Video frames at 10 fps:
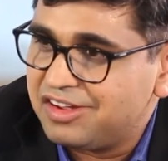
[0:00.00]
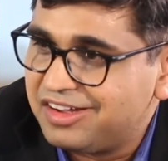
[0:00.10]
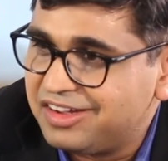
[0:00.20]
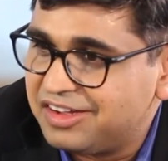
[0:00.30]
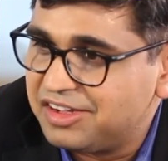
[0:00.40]

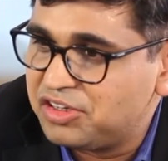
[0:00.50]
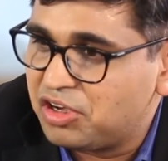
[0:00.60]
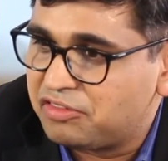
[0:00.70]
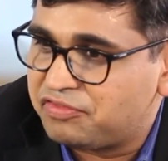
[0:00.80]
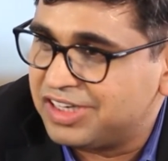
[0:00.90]

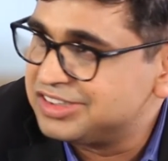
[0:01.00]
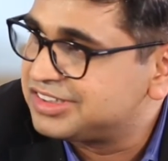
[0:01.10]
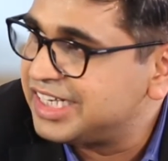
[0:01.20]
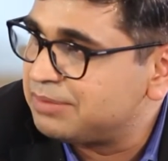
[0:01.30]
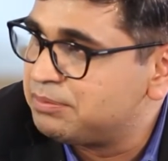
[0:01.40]
your fund
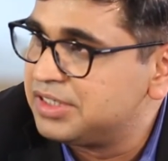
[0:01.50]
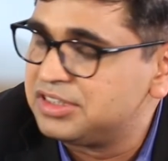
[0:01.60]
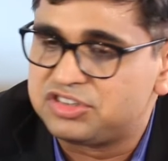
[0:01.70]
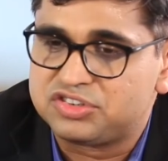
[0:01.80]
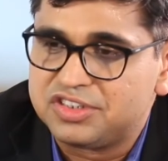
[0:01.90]

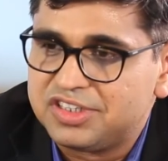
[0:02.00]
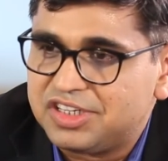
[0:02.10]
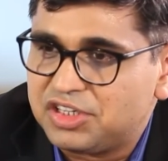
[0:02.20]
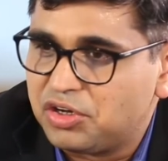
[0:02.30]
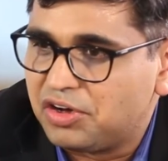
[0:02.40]
statements,
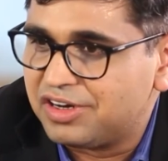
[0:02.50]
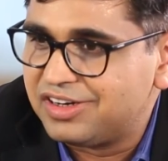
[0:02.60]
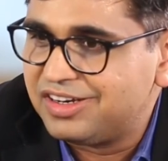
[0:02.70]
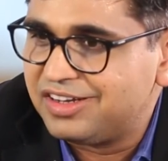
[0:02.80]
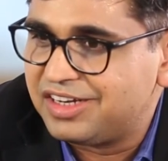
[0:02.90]

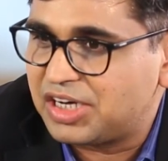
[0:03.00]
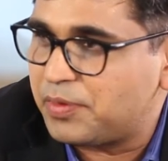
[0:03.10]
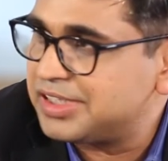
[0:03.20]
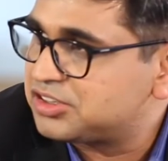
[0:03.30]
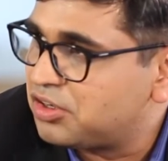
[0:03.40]
your
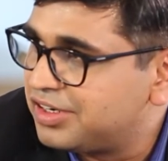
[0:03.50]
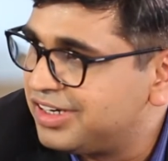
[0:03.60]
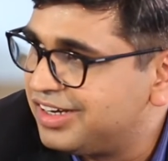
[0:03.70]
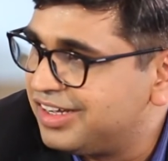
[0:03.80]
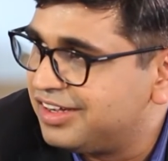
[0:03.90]
request
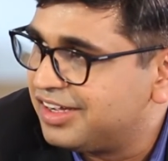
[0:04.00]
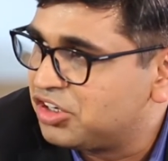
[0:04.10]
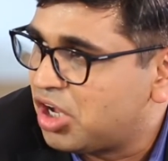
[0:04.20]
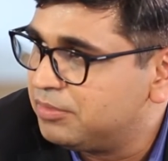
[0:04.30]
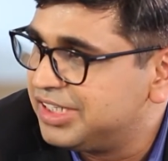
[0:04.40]
on a
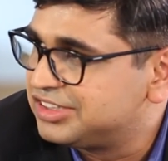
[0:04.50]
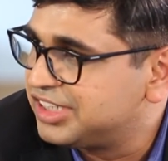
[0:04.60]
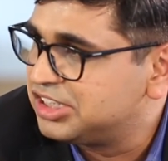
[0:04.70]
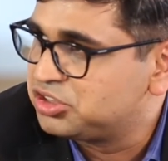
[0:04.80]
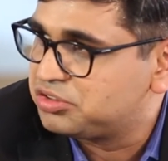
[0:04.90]
nominee
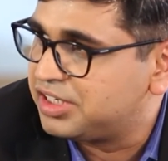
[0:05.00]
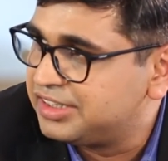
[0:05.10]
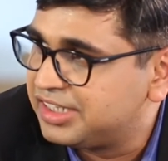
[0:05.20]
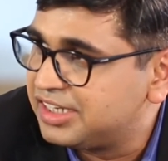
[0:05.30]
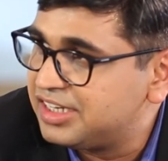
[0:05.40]
change,
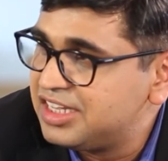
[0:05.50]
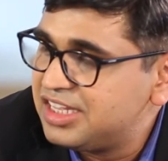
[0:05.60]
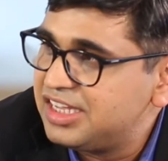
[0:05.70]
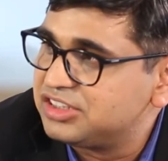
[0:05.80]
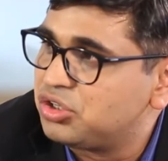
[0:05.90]
anything
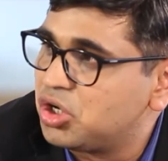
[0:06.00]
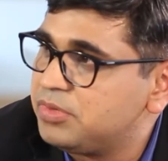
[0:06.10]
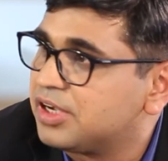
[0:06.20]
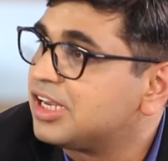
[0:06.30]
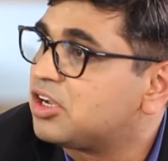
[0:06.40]
is going to
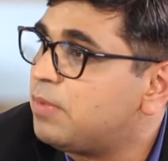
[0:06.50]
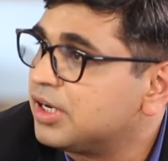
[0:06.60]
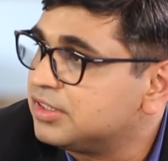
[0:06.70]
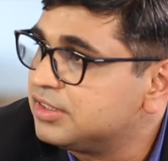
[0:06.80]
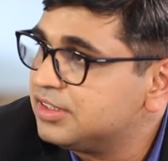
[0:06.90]
be a click of a
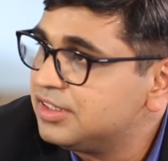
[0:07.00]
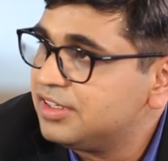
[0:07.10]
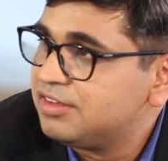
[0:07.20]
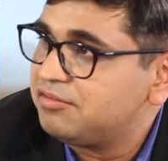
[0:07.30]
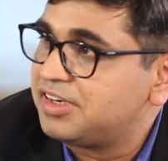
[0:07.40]
button.
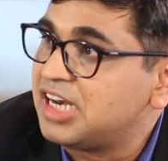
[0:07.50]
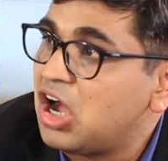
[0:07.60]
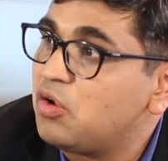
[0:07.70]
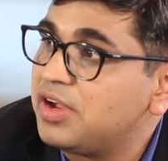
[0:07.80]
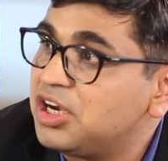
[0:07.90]
We're
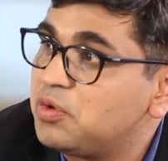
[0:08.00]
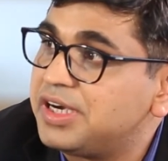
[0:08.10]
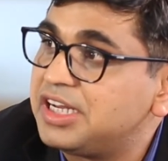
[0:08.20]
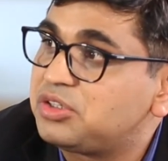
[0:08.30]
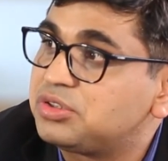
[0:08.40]
now
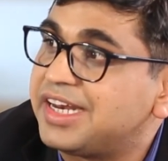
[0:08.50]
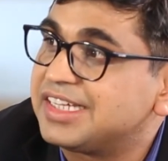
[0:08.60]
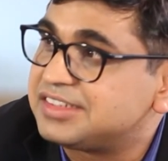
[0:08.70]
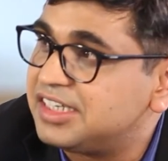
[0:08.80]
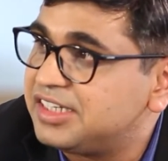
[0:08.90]
innovating to that
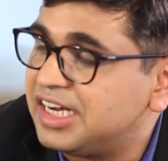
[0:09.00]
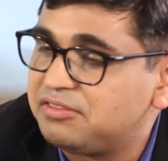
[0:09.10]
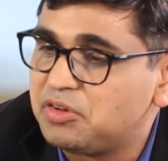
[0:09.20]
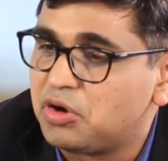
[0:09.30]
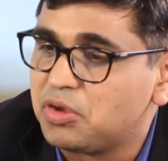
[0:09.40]
extent that
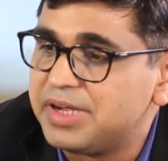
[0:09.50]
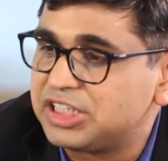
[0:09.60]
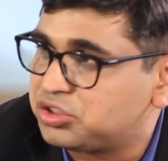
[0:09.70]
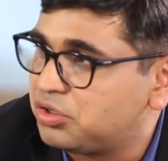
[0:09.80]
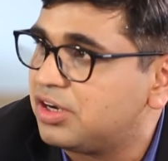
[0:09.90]
we want to make
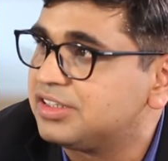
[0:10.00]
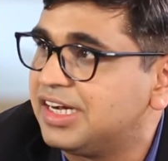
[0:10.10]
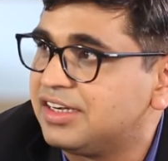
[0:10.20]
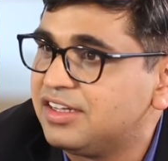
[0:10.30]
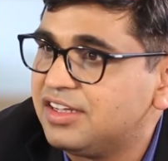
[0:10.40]
sure
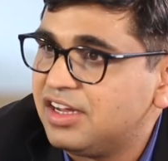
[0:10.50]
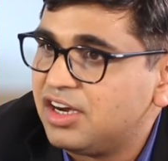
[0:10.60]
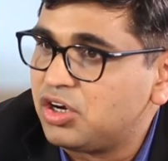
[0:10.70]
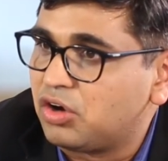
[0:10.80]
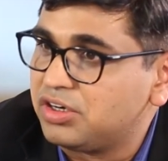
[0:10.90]
that
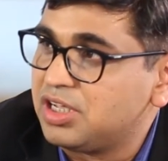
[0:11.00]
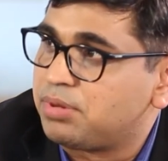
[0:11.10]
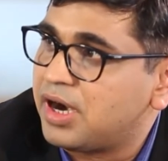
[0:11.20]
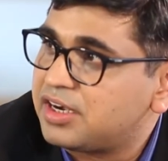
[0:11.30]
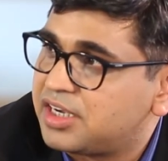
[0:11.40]
not only a
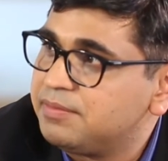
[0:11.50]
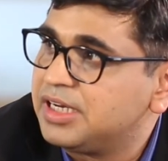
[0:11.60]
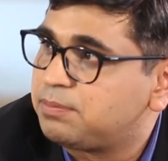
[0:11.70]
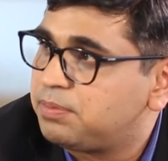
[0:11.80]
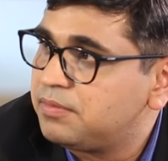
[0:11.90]
product
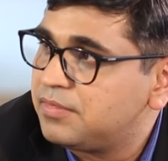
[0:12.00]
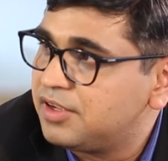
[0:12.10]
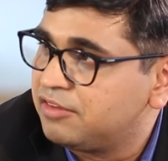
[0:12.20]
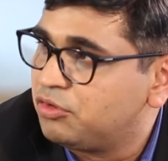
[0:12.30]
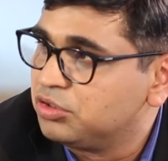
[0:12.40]
remains
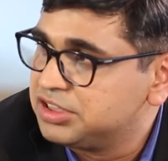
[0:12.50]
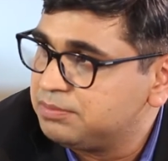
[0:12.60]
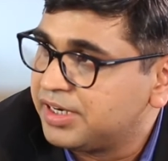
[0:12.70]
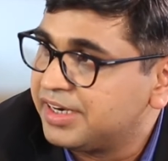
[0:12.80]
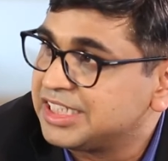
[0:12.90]
a 4G,
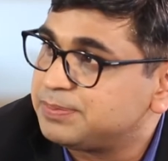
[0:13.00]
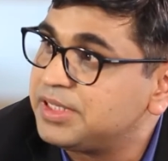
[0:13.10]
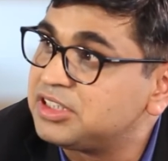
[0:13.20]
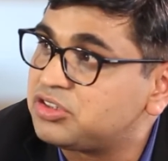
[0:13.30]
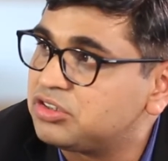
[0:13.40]
but our
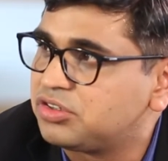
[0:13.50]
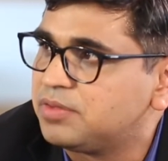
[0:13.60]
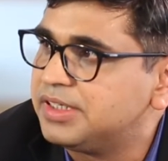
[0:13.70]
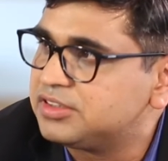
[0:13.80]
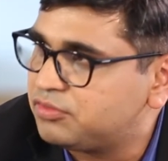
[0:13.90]
experience also remains a